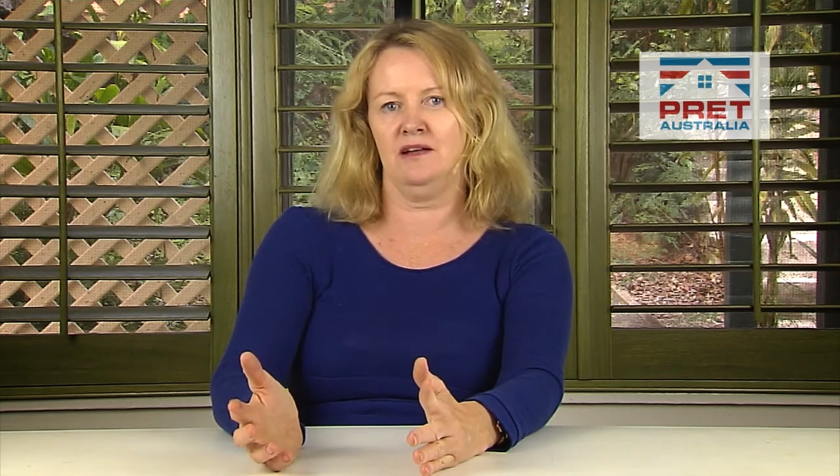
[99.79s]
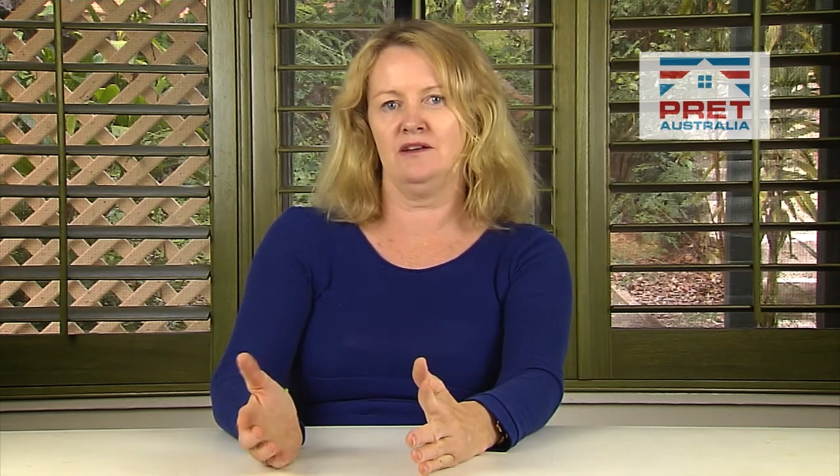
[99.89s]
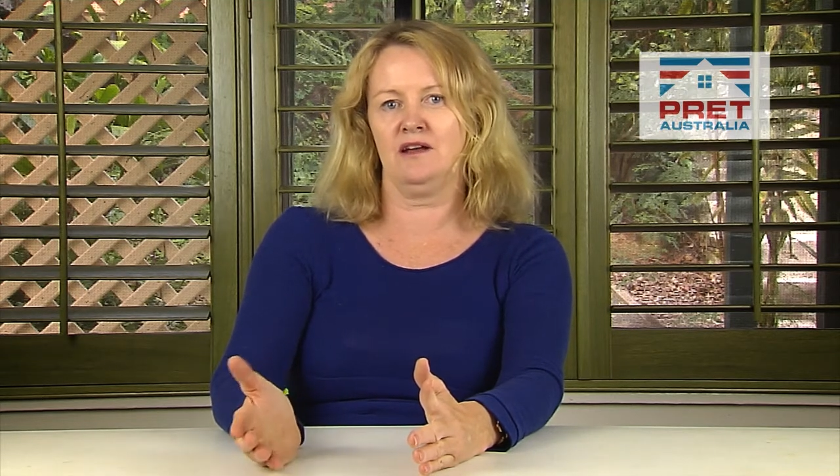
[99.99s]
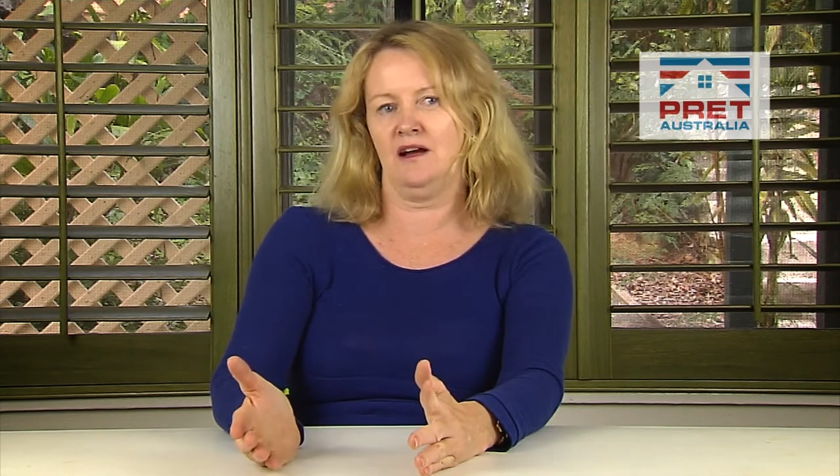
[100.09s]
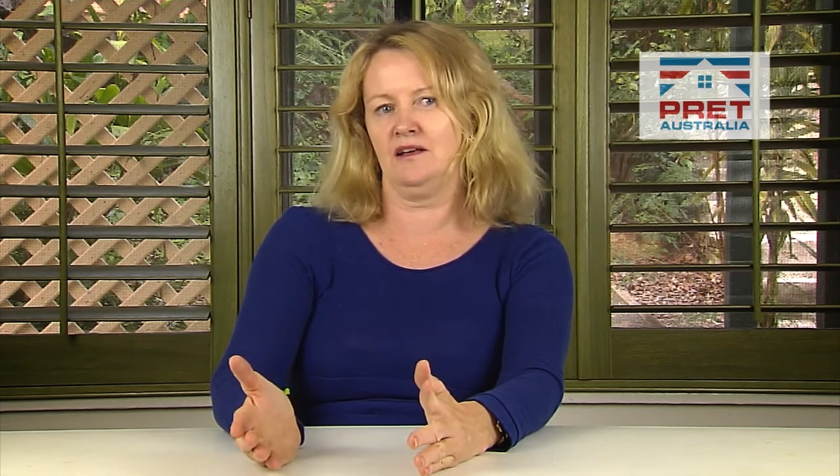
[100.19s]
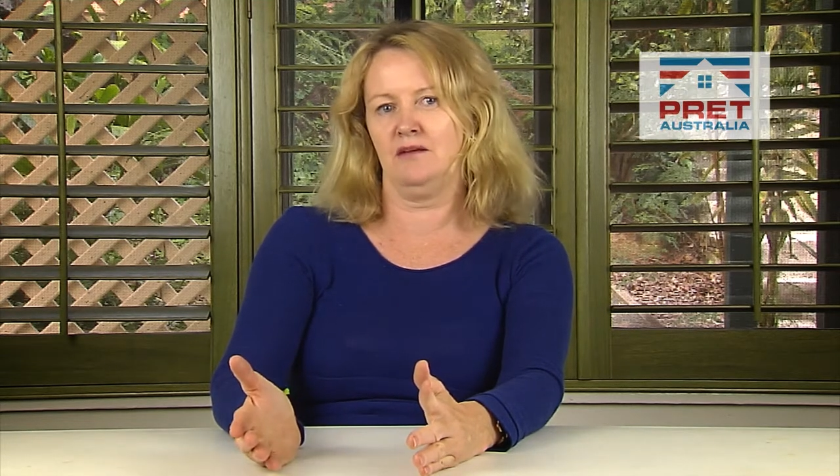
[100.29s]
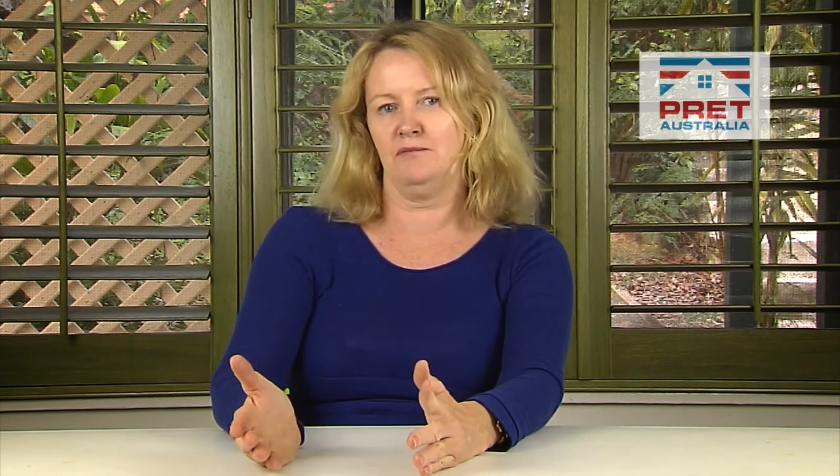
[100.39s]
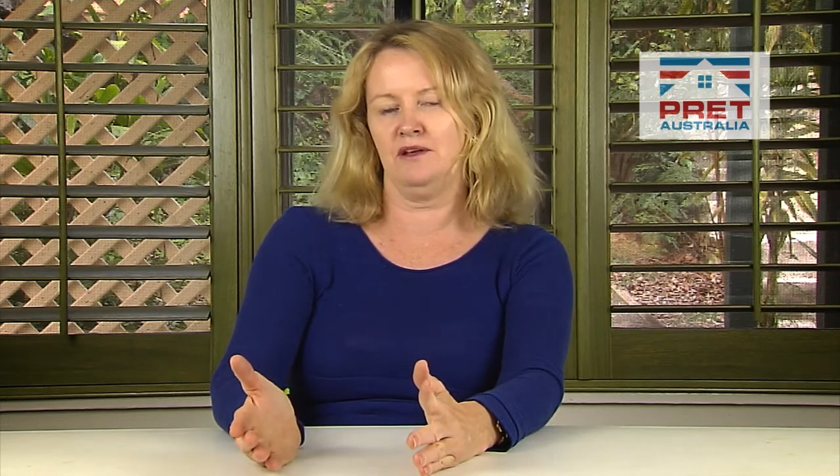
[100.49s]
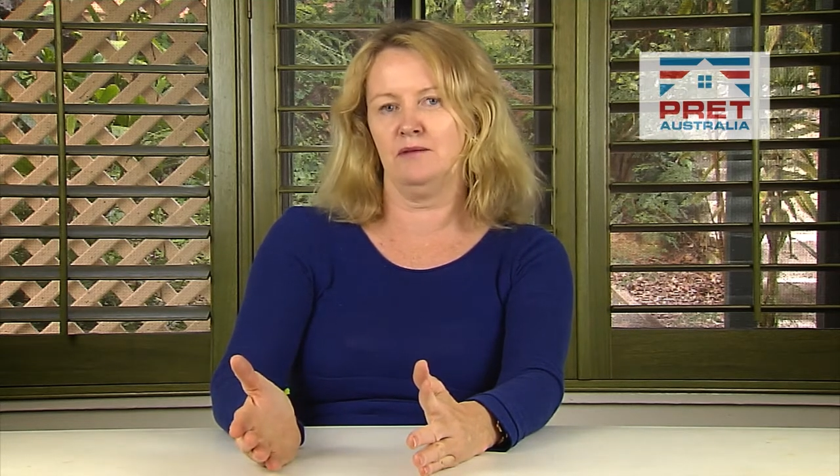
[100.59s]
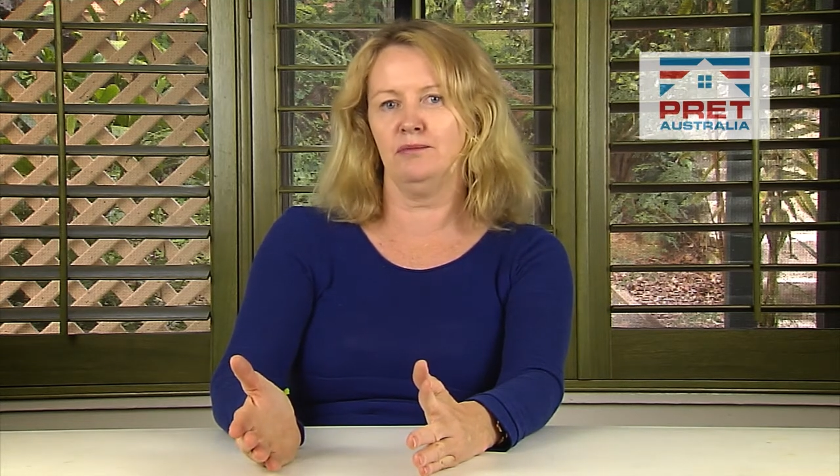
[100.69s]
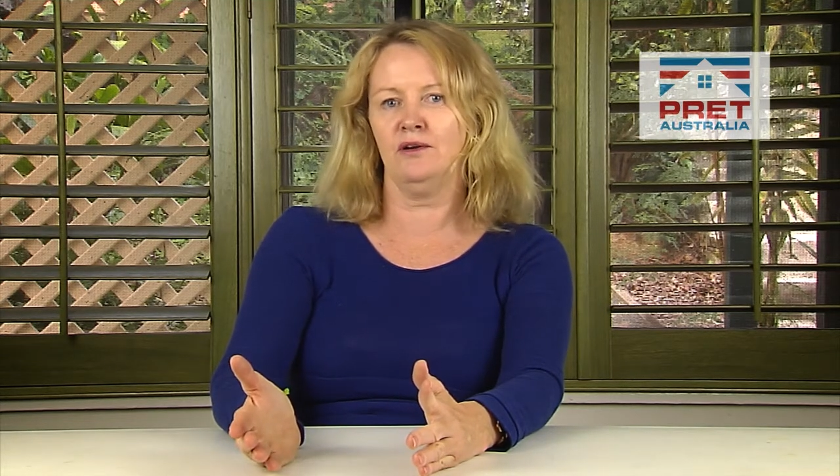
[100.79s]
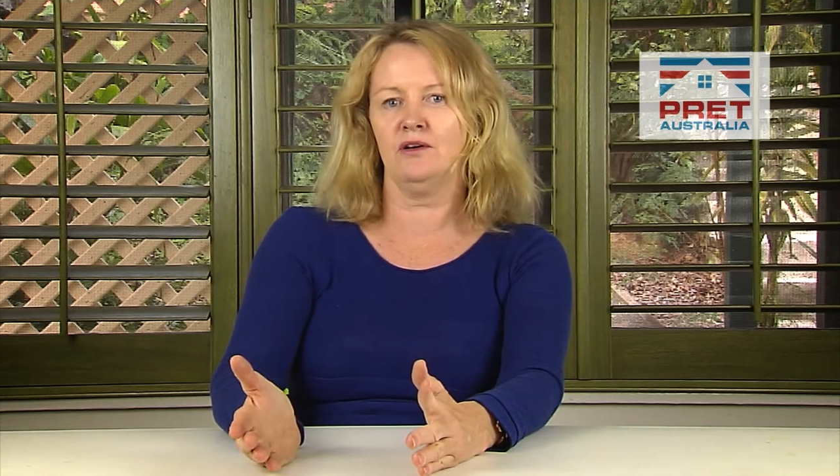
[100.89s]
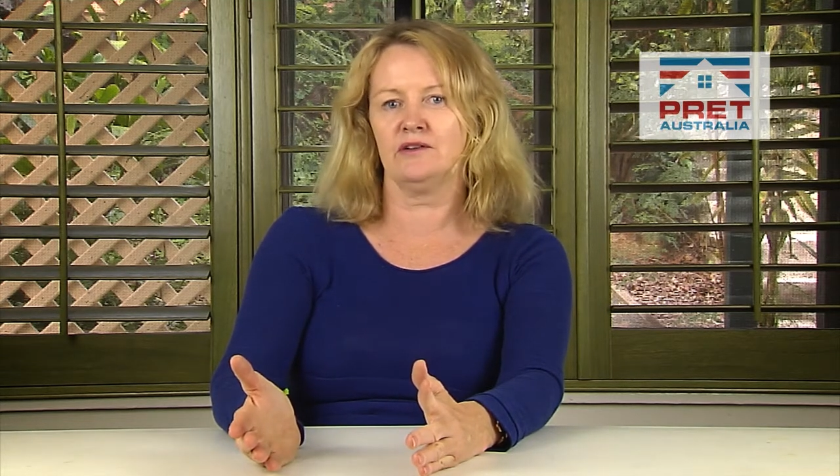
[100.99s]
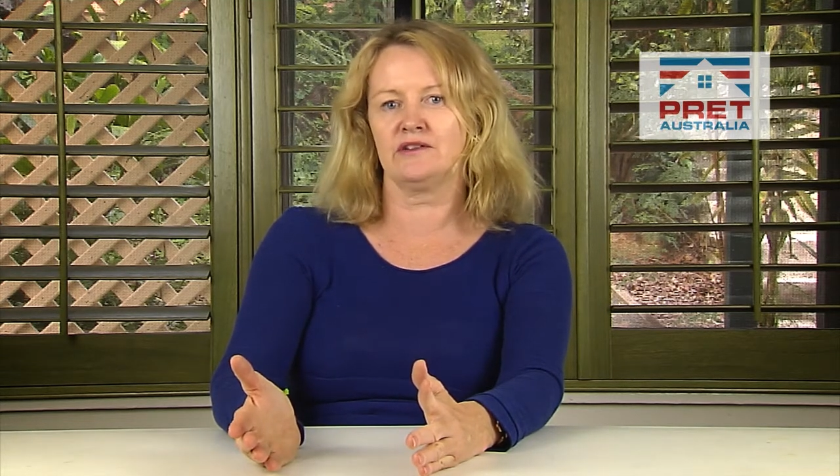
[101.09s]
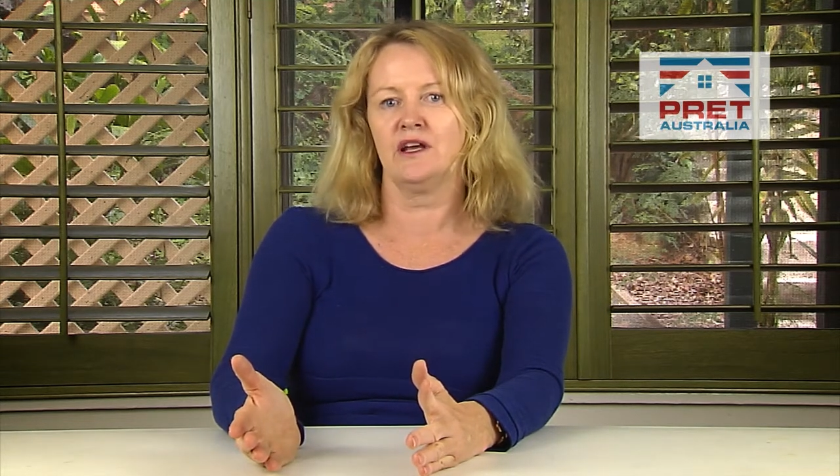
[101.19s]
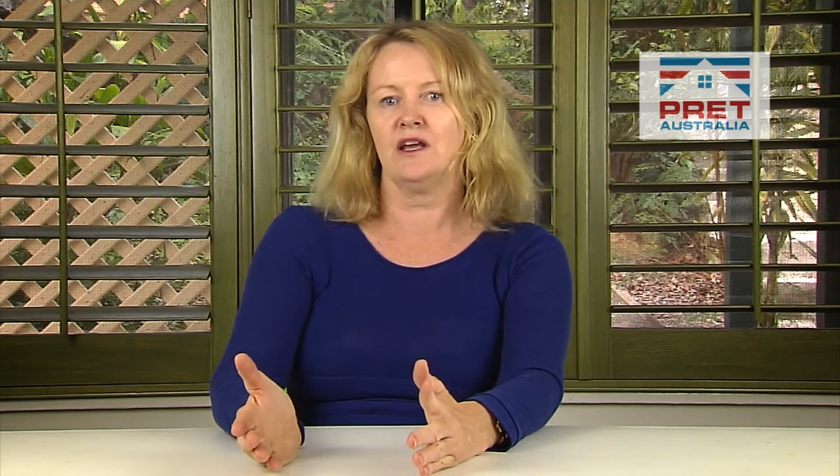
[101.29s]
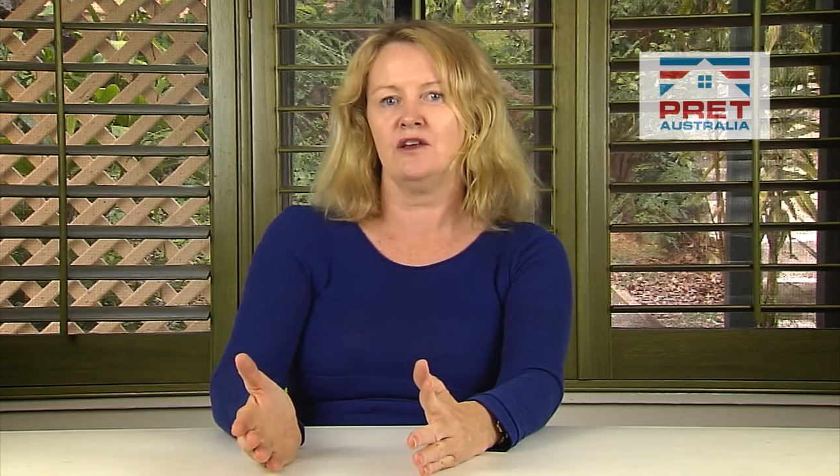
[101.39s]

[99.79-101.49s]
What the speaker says: and you can't get bigger blocks,